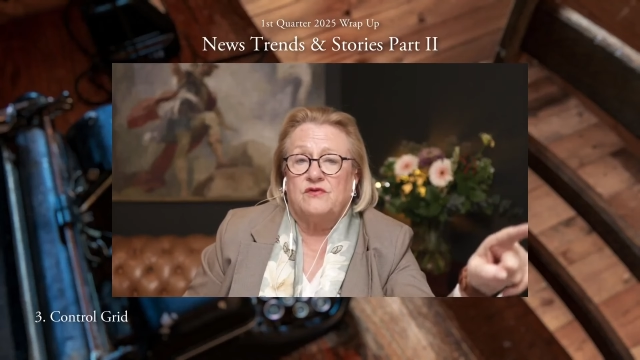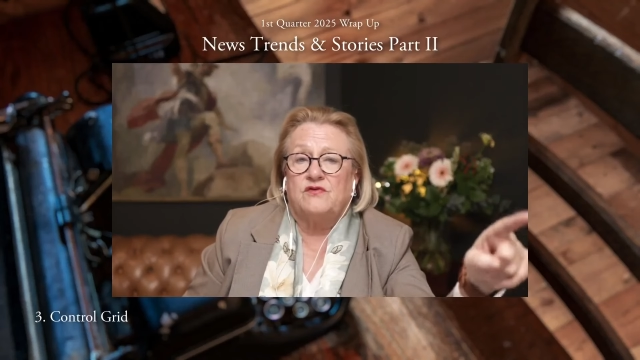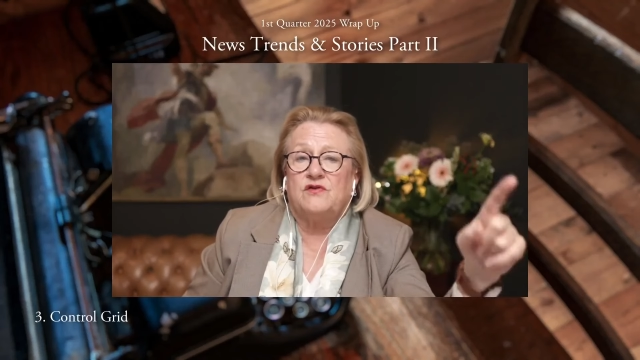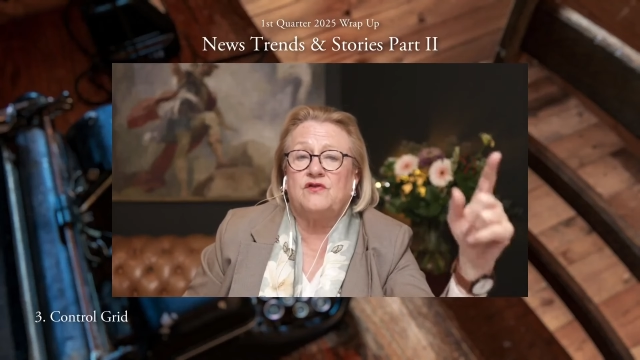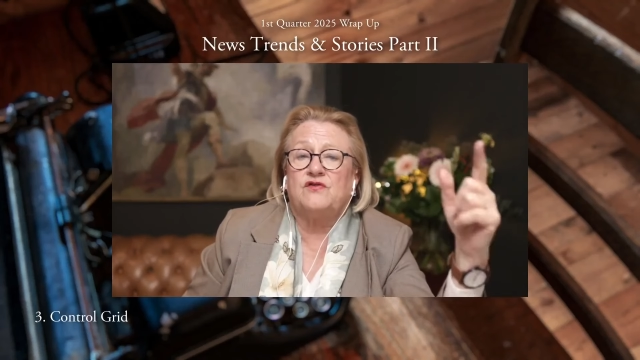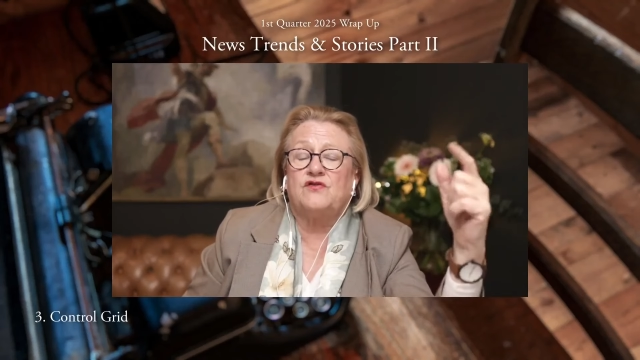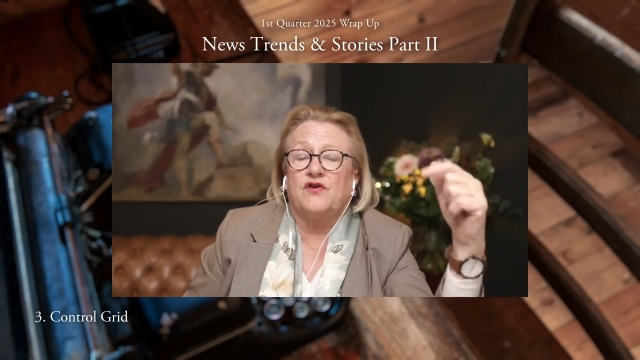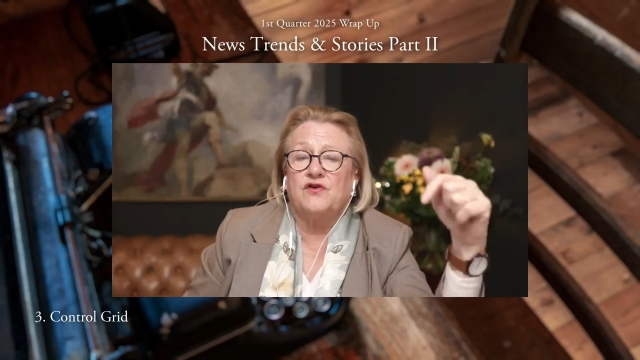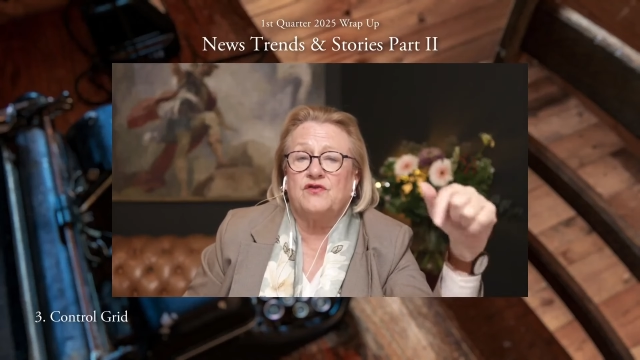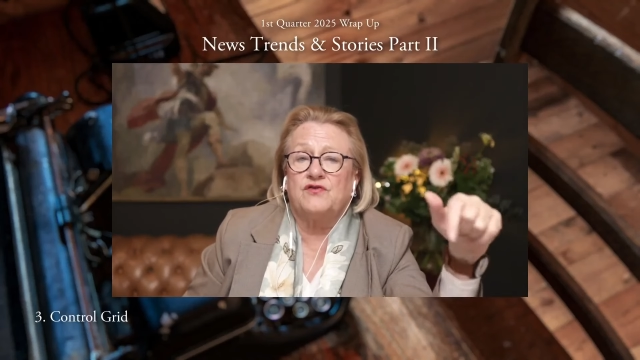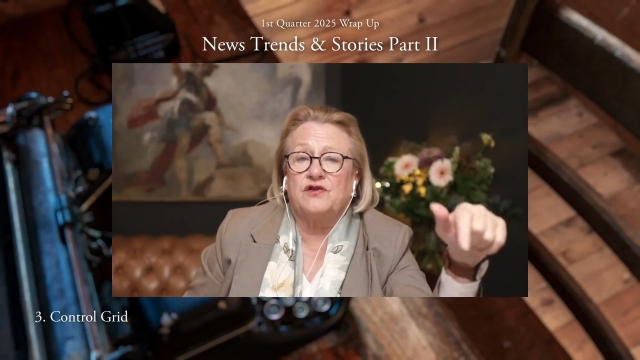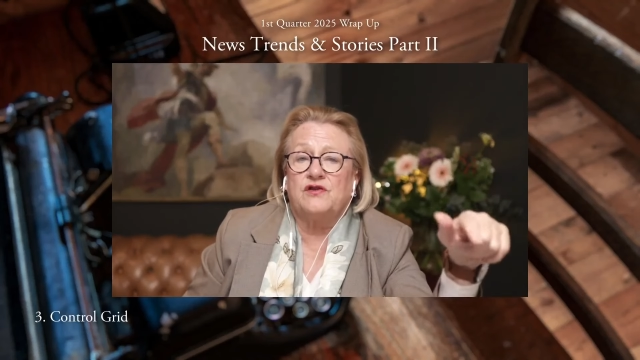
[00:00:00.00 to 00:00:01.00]
to start
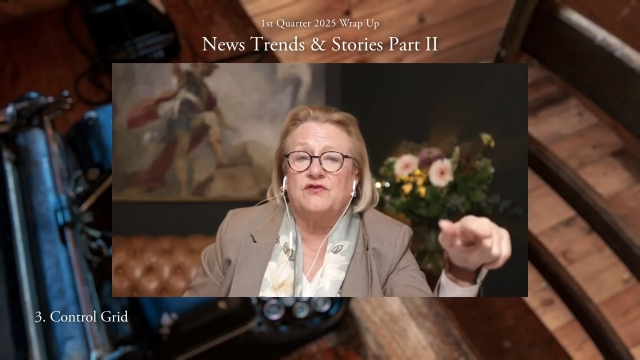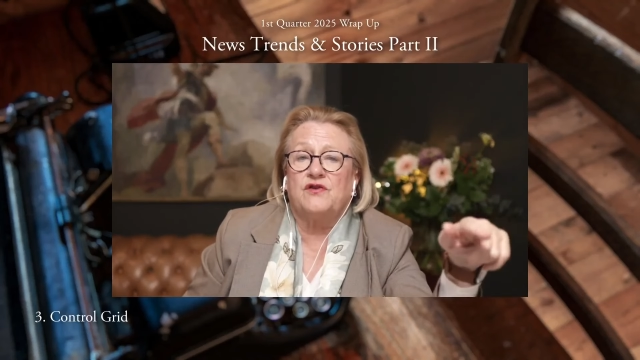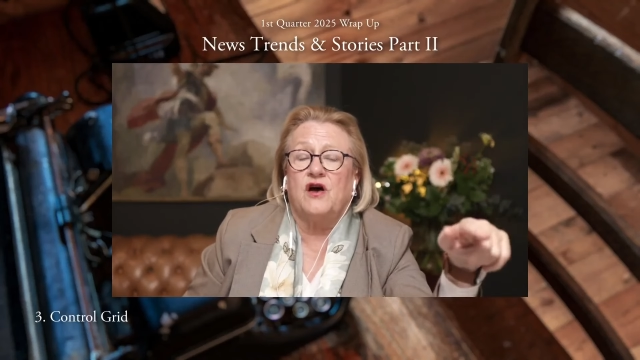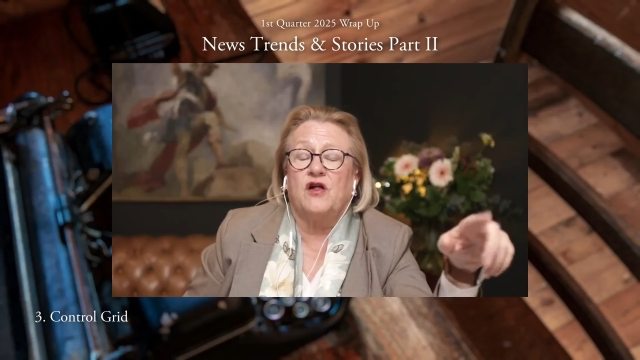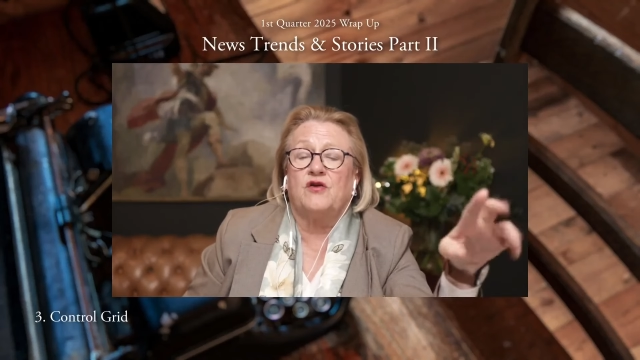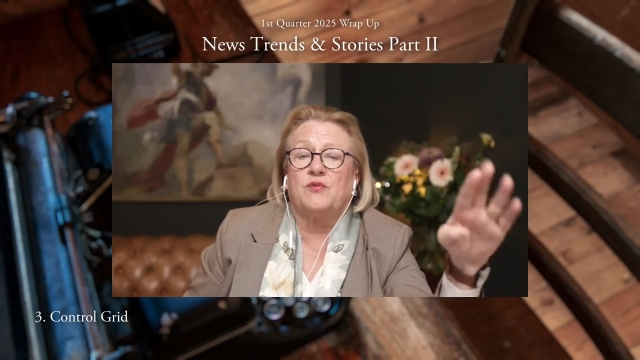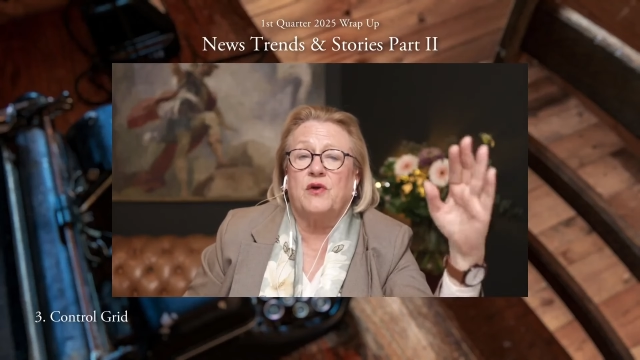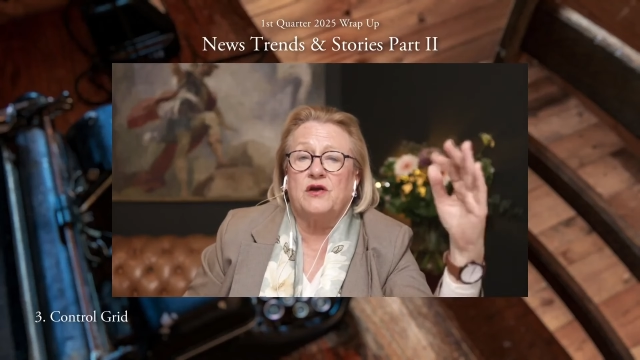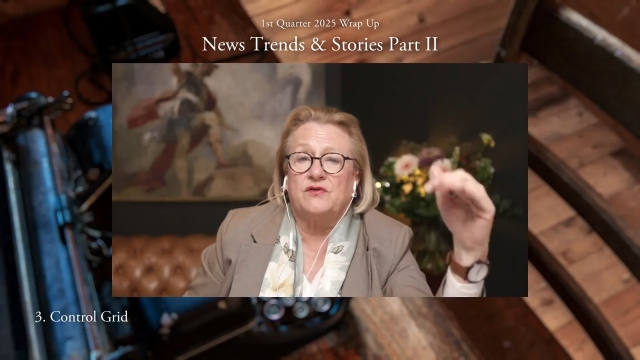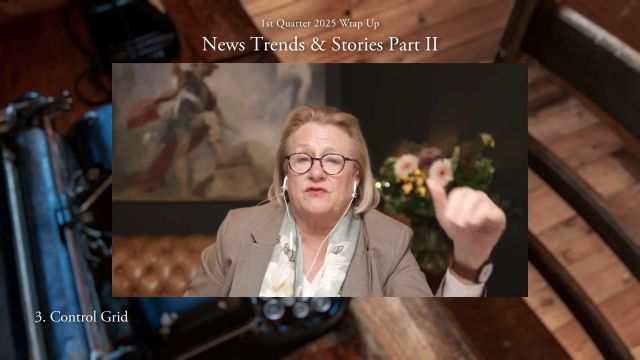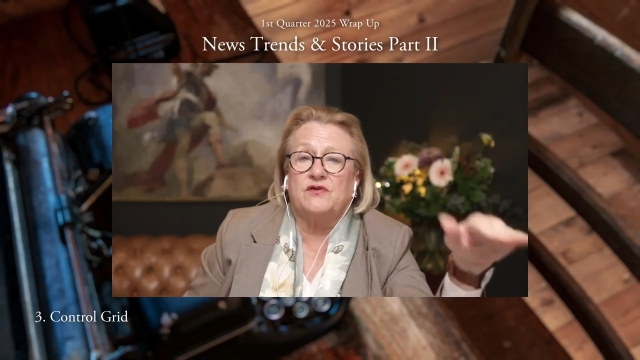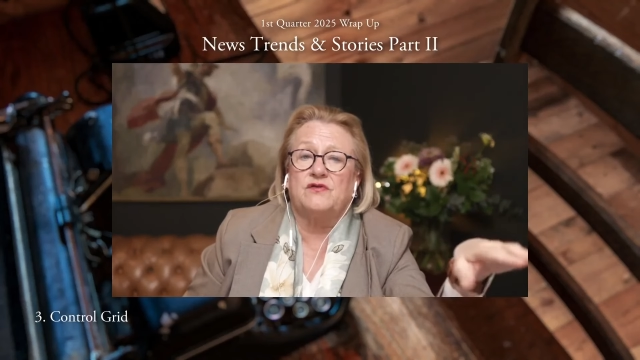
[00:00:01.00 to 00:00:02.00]
using the dollar by
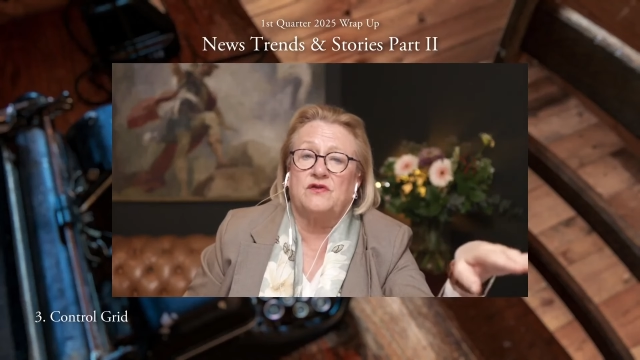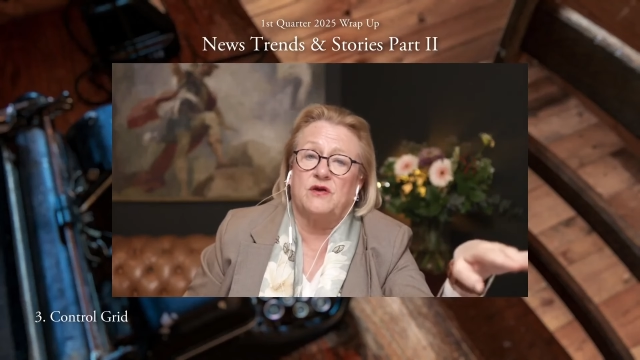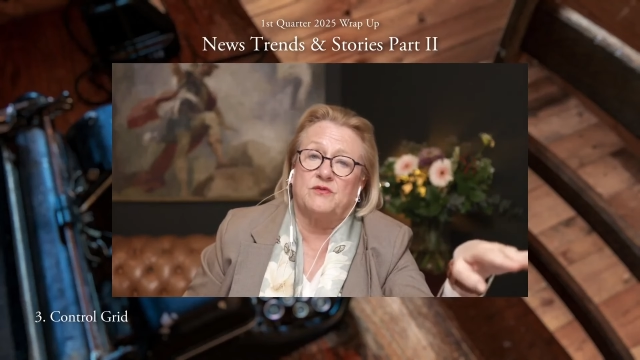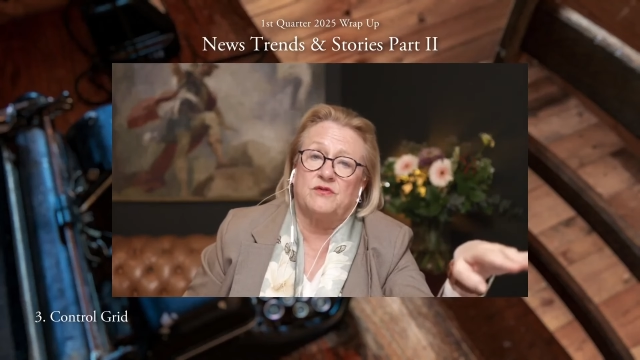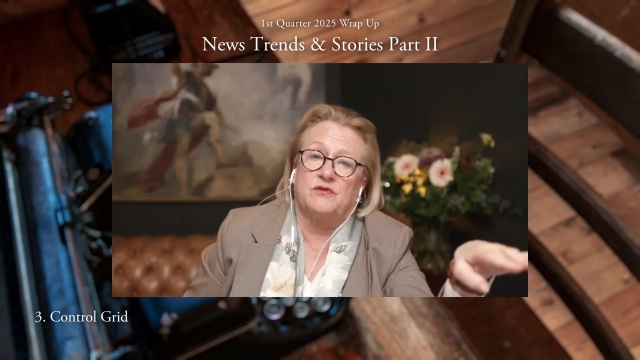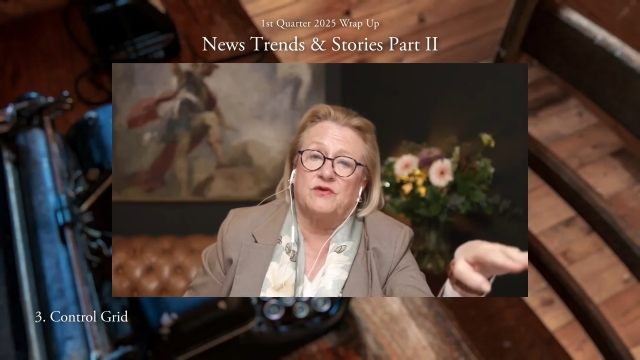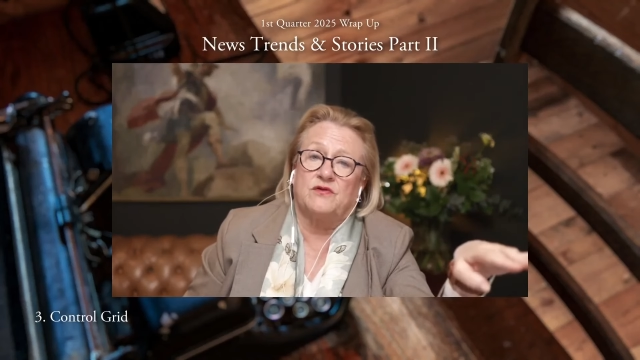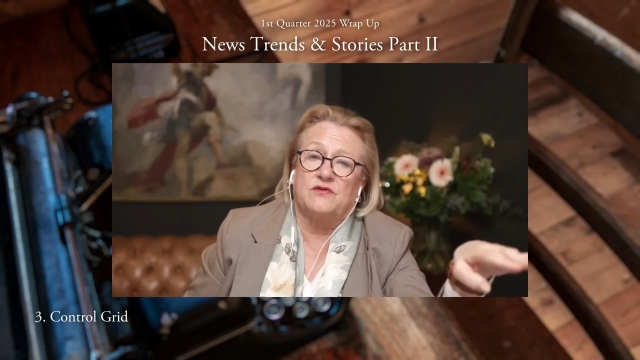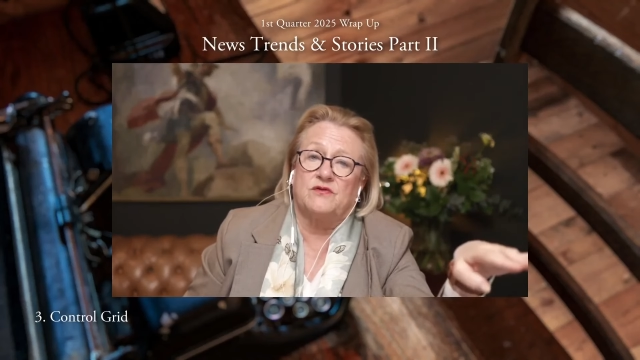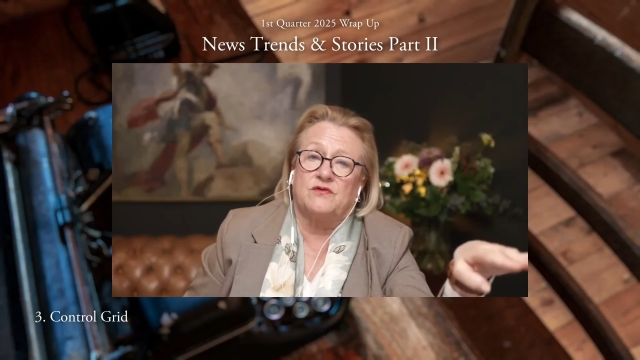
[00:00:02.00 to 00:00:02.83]
using stable coins.